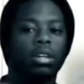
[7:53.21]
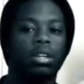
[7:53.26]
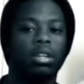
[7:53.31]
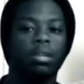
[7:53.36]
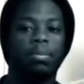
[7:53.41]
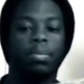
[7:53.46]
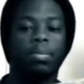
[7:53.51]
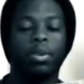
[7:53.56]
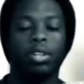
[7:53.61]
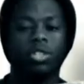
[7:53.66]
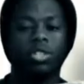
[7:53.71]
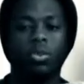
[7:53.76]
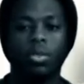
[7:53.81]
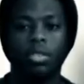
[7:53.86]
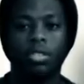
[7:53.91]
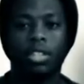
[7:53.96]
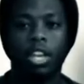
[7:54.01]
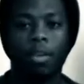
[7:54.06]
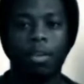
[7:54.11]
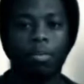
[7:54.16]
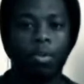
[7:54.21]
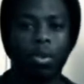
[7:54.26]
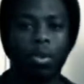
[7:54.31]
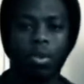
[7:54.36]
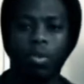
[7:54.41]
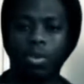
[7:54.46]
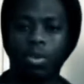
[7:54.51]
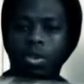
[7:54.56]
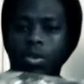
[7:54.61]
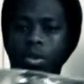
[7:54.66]
Compared to a skate
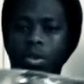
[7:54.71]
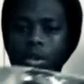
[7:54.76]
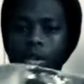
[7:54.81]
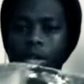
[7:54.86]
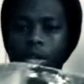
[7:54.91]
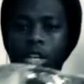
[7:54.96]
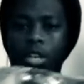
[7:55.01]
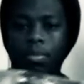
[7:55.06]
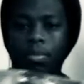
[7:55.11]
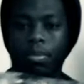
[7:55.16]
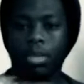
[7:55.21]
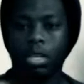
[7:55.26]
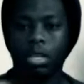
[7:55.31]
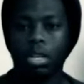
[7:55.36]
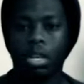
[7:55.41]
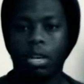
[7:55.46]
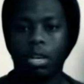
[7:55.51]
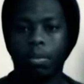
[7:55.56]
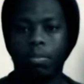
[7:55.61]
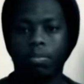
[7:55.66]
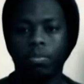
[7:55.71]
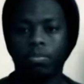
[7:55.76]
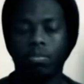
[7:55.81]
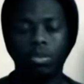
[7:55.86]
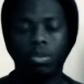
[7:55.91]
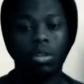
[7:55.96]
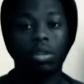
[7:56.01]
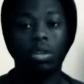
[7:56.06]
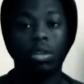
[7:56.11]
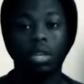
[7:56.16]
park where you can keep
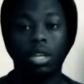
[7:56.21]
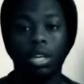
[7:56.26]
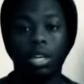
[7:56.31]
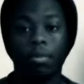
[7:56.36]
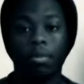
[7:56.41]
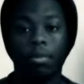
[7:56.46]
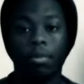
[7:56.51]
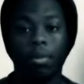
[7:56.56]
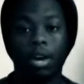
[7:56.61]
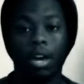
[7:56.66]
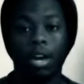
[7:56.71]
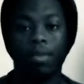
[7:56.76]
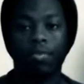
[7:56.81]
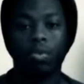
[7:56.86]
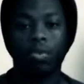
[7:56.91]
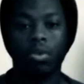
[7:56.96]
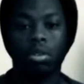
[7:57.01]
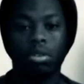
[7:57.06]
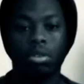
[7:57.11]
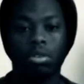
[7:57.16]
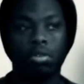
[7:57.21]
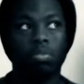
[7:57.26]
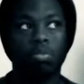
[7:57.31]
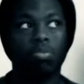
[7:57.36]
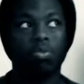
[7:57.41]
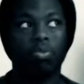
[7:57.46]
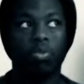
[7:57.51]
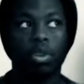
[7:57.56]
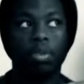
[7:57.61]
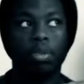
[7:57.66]
the pop for a good
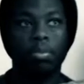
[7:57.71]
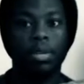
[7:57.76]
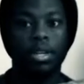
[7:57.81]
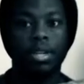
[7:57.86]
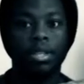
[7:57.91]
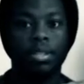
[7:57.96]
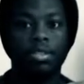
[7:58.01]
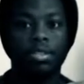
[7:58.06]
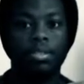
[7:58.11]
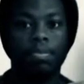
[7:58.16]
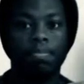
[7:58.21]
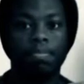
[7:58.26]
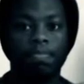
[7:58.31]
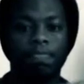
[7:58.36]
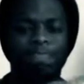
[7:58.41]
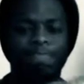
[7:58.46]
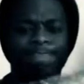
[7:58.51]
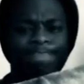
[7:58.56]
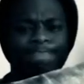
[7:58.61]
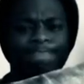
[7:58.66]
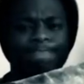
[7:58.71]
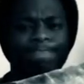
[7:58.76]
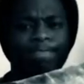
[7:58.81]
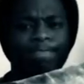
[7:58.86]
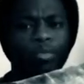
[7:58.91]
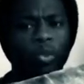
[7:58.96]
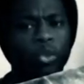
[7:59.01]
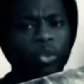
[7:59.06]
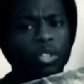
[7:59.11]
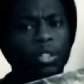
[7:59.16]
3 months
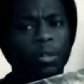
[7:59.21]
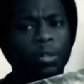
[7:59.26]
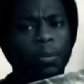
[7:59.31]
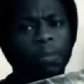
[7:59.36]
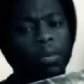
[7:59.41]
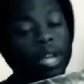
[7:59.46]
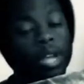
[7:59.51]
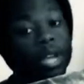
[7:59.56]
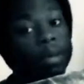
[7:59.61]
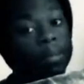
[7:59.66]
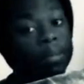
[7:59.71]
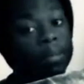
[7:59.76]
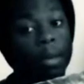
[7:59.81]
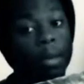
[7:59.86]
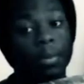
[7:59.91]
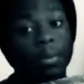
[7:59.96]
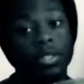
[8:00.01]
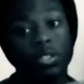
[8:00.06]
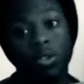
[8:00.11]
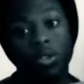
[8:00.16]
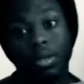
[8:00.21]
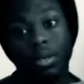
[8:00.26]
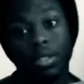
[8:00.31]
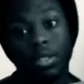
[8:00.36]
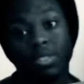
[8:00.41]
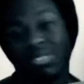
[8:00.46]
or so. I'm assuming